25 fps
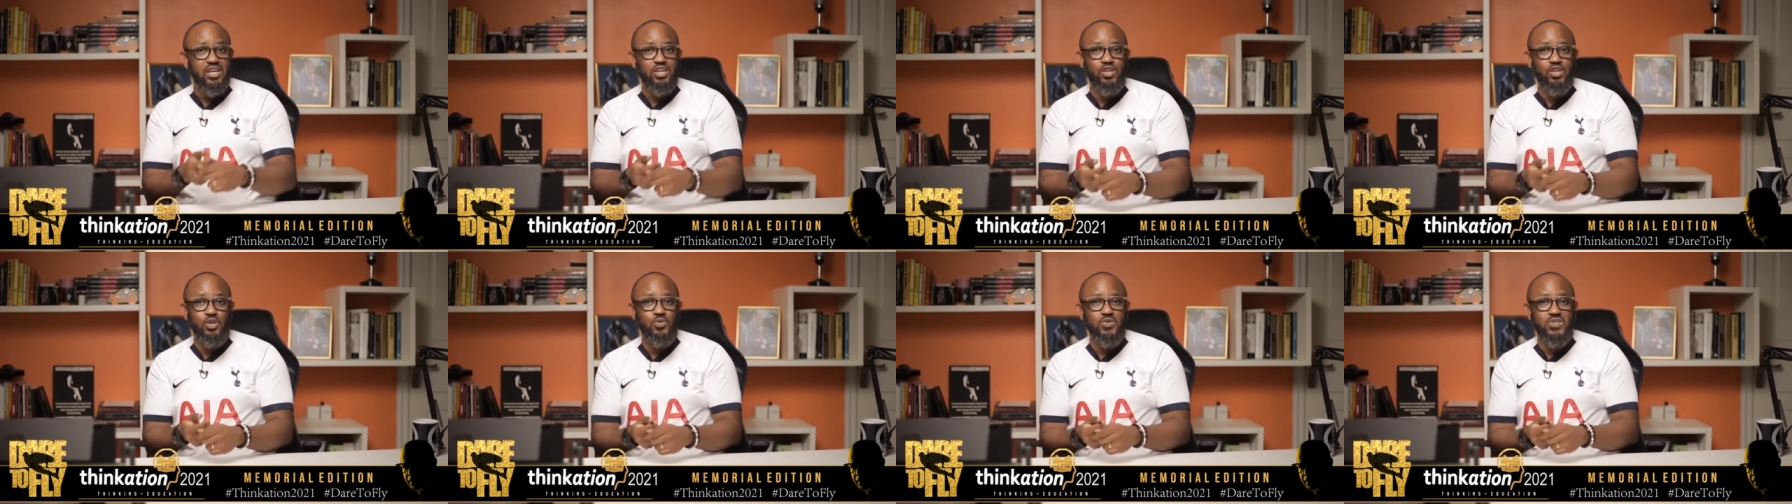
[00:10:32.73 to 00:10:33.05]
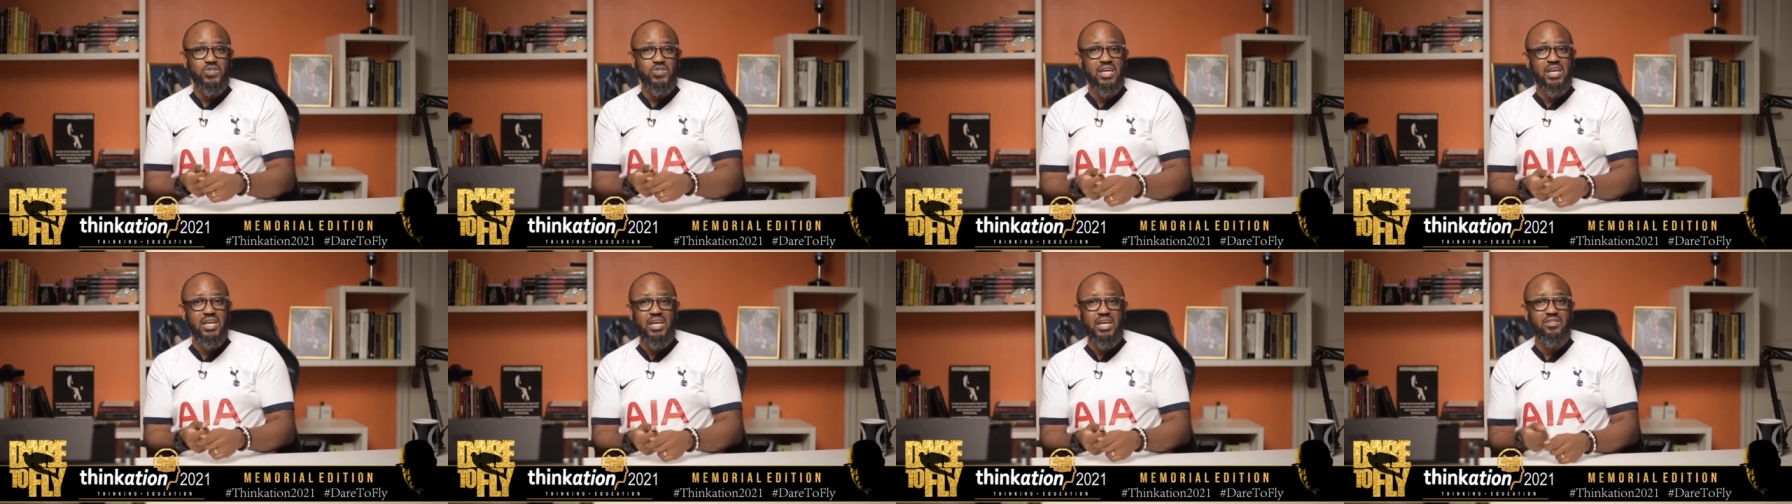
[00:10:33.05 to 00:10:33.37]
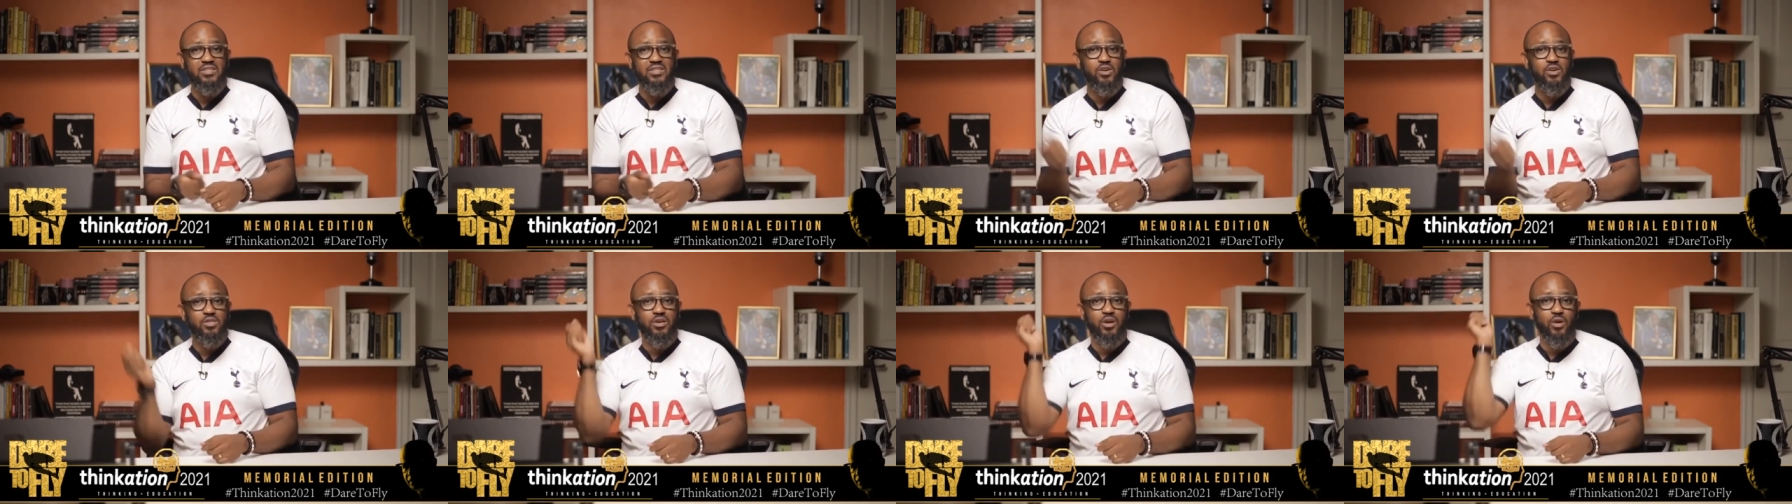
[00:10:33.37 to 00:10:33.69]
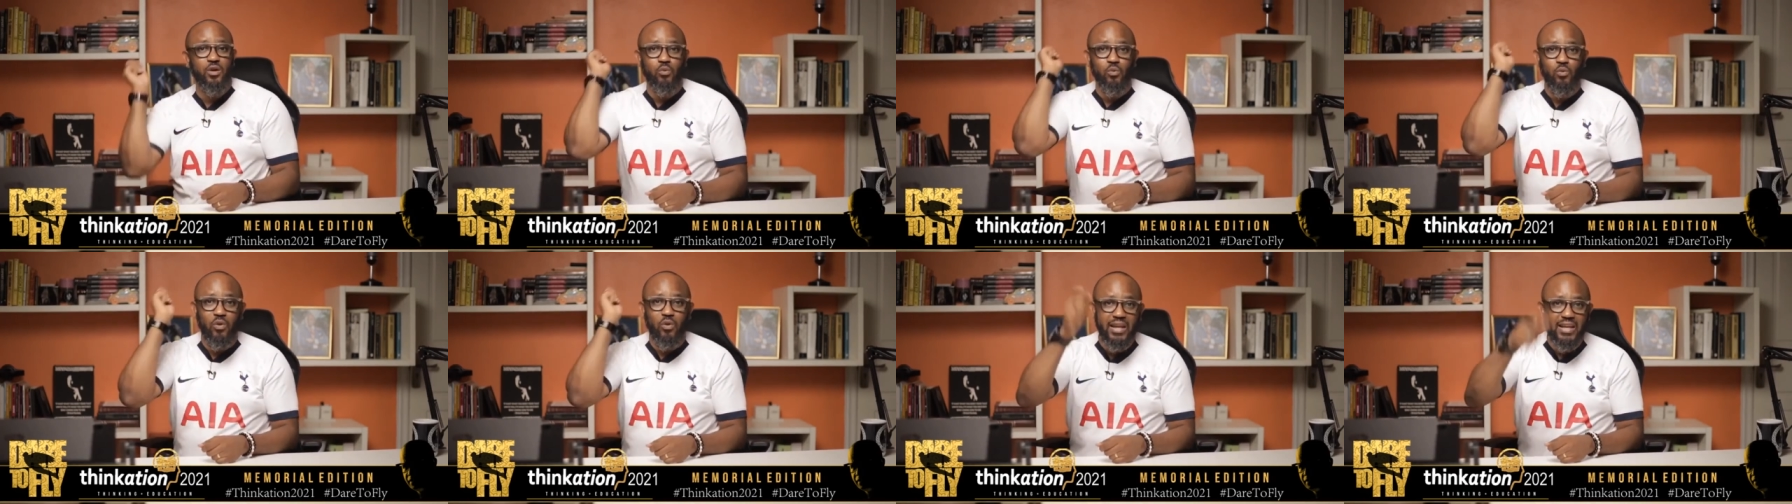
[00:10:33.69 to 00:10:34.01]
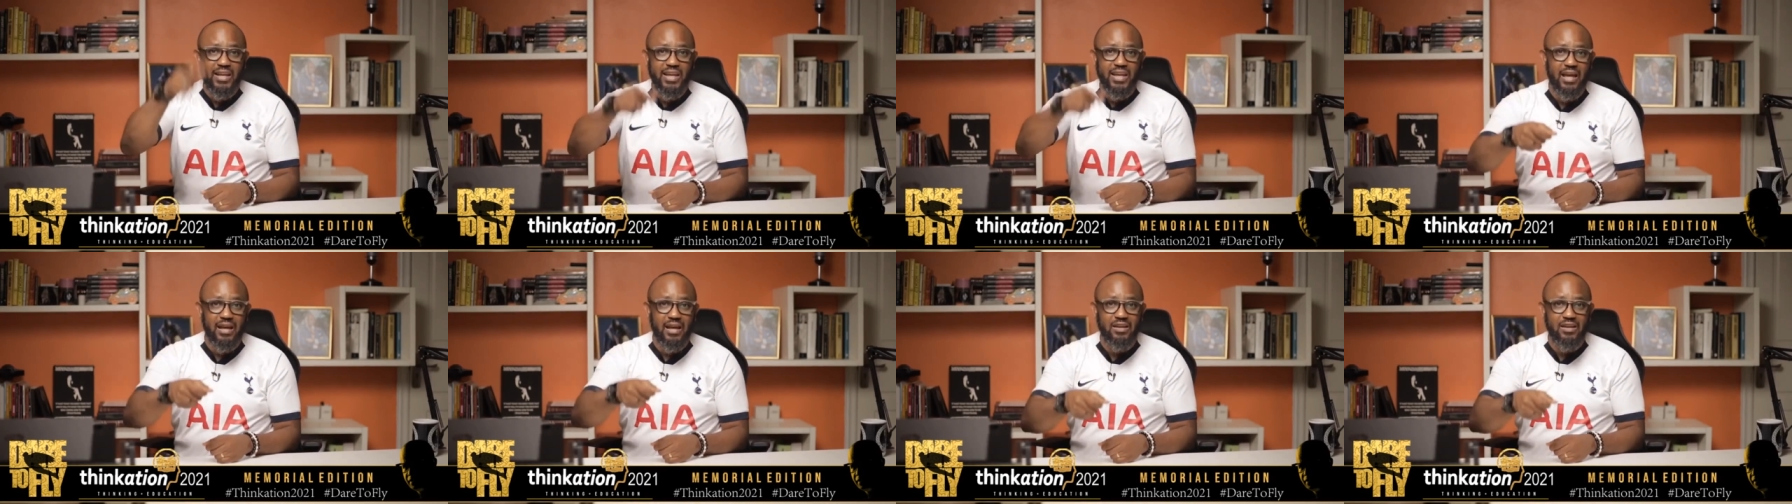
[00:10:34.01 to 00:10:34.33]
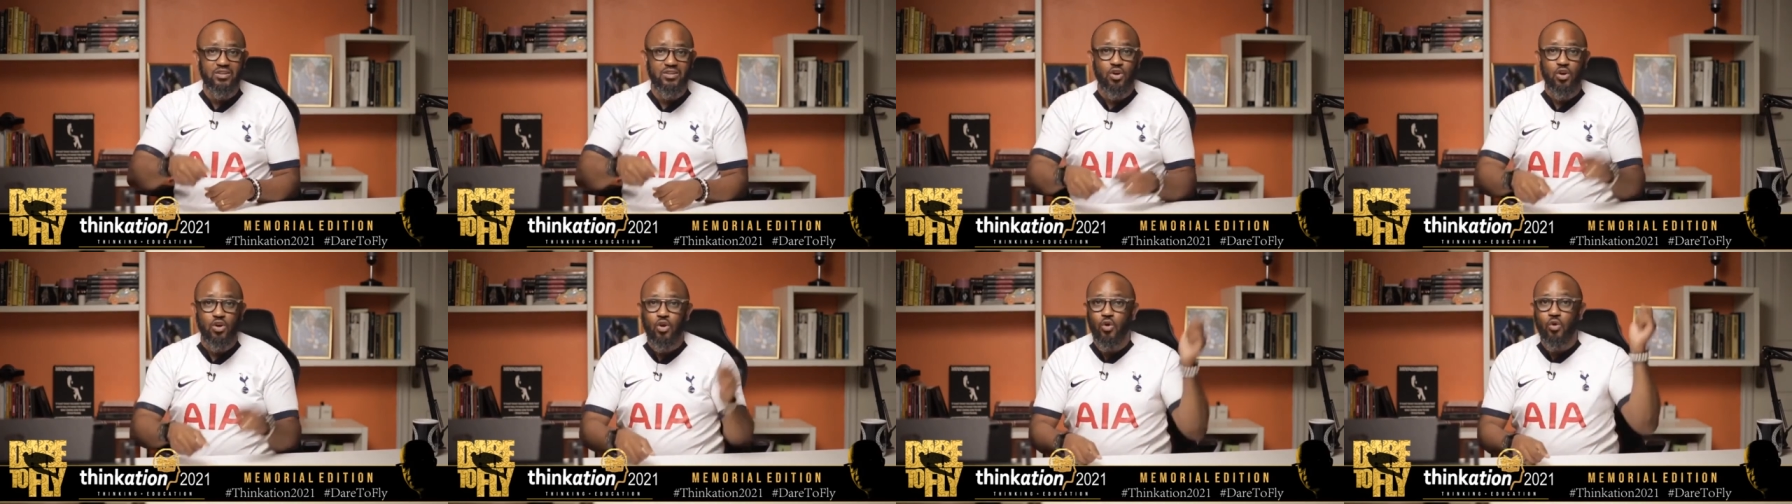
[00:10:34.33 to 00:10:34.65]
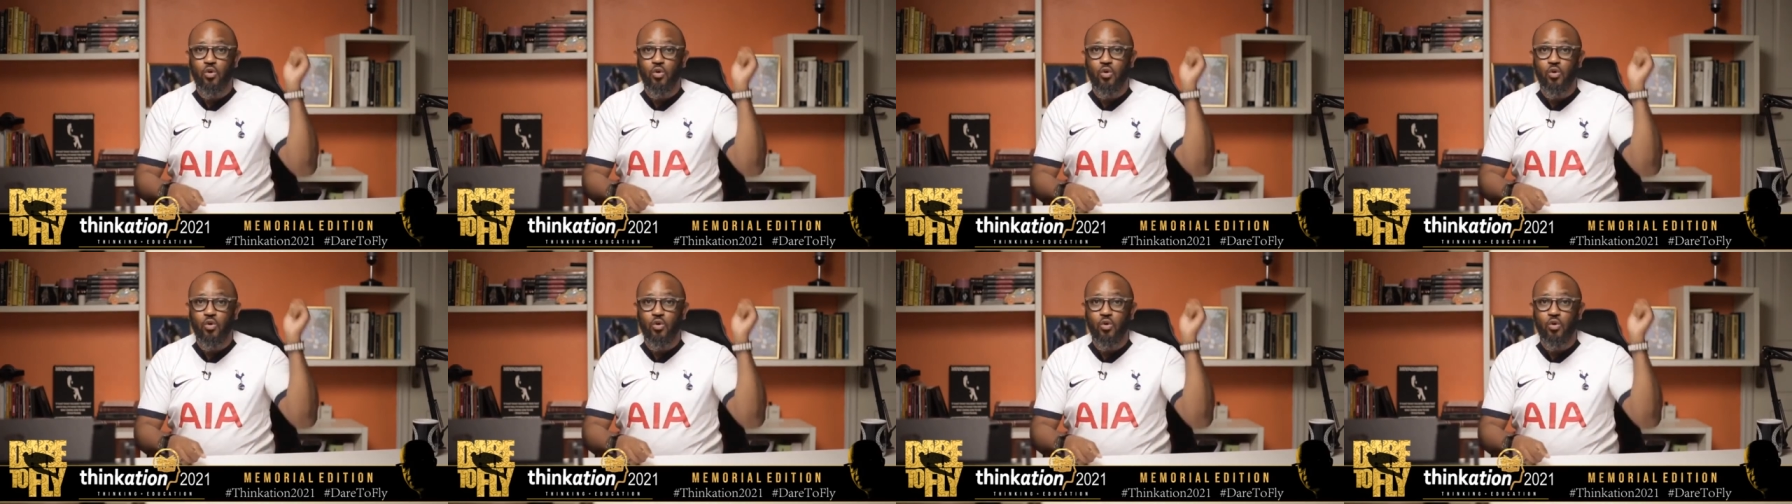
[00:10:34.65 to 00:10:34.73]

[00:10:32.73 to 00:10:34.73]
using either their right hand